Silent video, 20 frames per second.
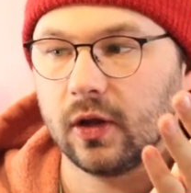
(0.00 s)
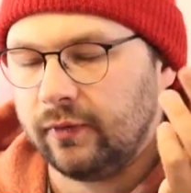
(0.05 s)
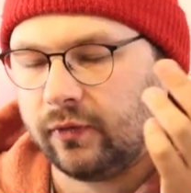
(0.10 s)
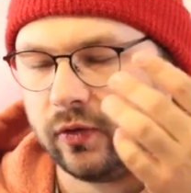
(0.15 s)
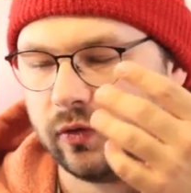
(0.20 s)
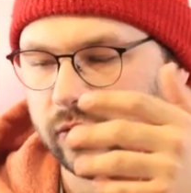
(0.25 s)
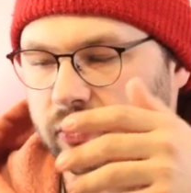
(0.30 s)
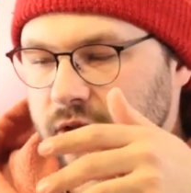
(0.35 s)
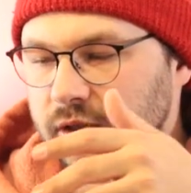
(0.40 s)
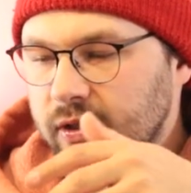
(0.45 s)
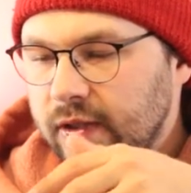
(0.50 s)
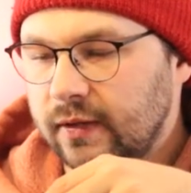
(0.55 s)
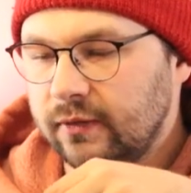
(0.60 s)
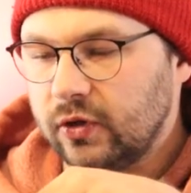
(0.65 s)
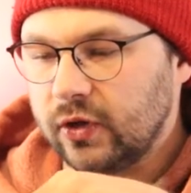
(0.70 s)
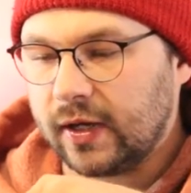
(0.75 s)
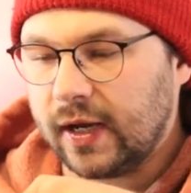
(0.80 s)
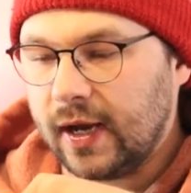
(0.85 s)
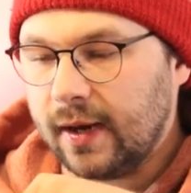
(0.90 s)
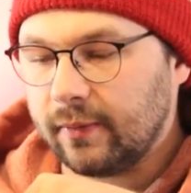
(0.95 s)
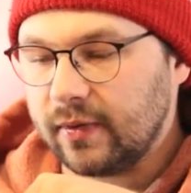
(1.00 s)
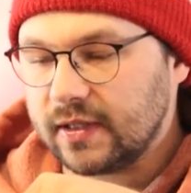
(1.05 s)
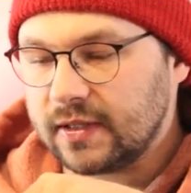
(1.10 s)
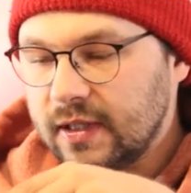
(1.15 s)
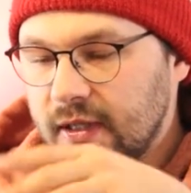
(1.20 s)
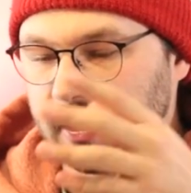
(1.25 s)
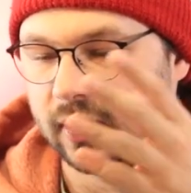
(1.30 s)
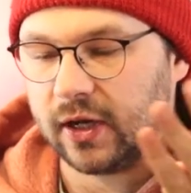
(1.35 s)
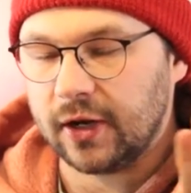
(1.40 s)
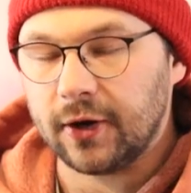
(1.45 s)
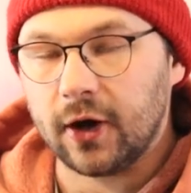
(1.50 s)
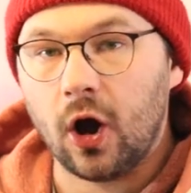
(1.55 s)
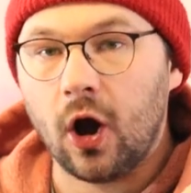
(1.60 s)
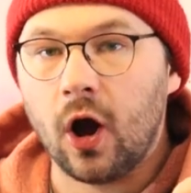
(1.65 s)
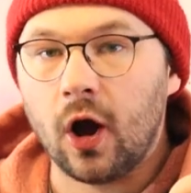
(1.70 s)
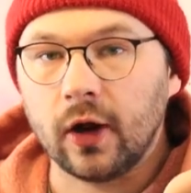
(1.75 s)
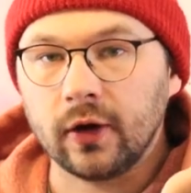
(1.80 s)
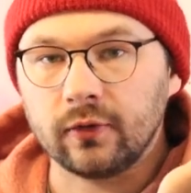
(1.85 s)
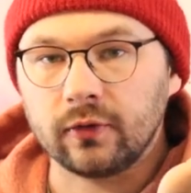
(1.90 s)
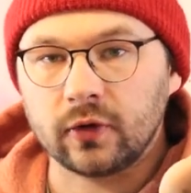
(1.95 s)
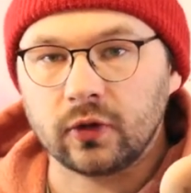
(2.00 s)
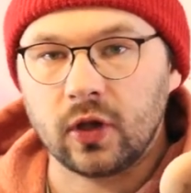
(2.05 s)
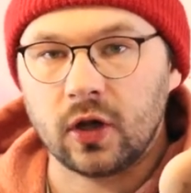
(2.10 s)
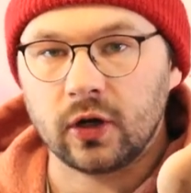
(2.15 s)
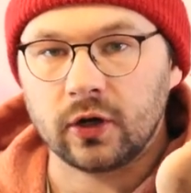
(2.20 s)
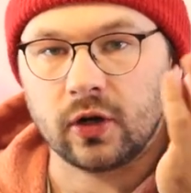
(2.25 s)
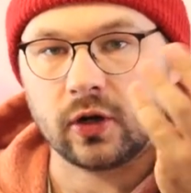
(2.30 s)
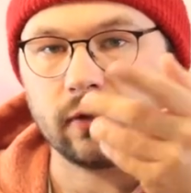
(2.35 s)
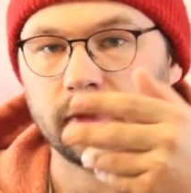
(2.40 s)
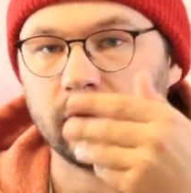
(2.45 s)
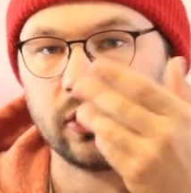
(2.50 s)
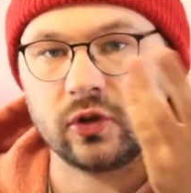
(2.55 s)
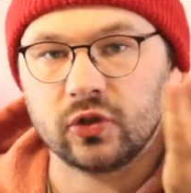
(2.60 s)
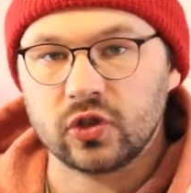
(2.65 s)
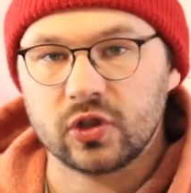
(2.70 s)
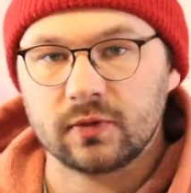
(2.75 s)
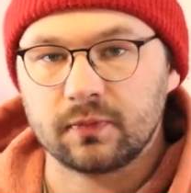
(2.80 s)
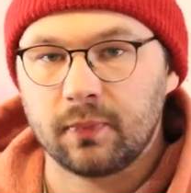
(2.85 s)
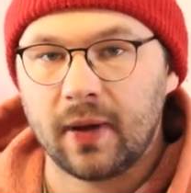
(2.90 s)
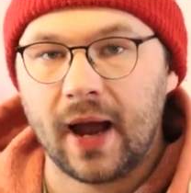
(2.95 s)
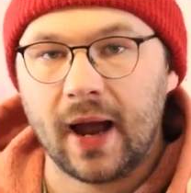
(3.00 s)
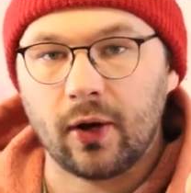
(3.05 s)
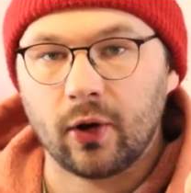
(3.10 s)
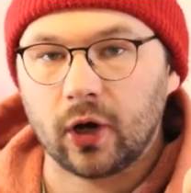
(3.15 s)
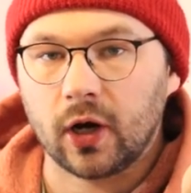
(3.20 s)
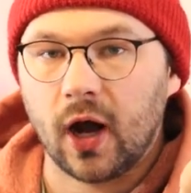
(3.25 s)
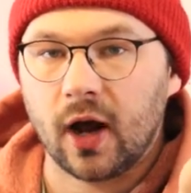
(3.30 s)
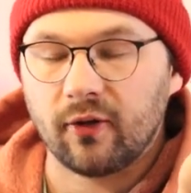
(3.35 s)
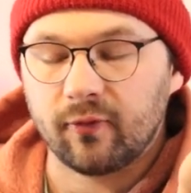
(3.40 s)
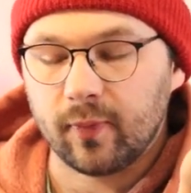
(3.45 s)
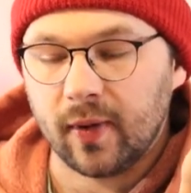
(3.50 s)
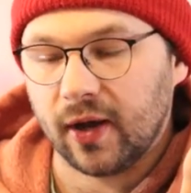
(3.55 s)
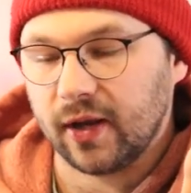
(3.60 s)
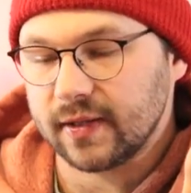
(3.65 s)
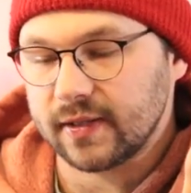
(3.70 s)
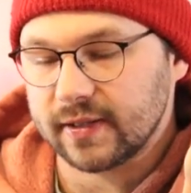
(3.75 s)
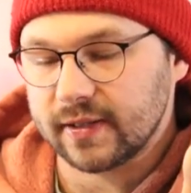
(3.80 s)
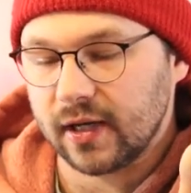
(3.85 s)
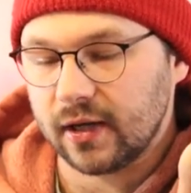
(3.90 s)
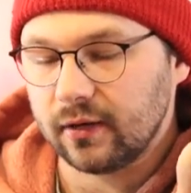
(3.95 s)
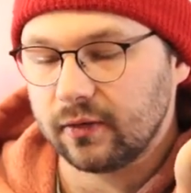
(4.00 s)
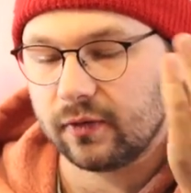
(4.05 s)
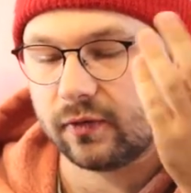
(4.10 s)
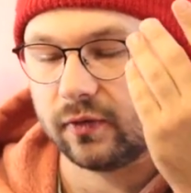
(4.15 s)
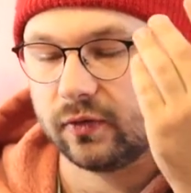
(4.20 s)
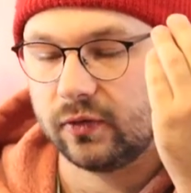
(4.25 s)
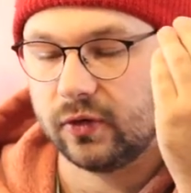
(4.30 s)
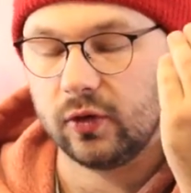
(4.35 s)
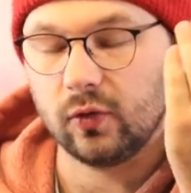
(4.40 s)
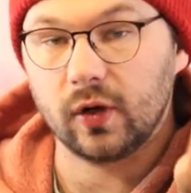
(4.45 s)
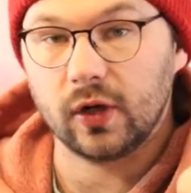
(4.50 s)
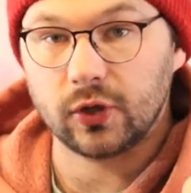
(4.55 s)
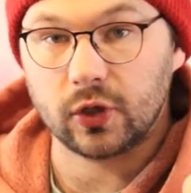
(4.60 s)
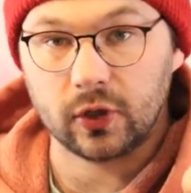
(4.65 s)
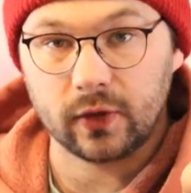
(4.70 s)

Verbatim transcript: If you just leave your camera sitting here on for long enough, it'll just power off by itself. You wanna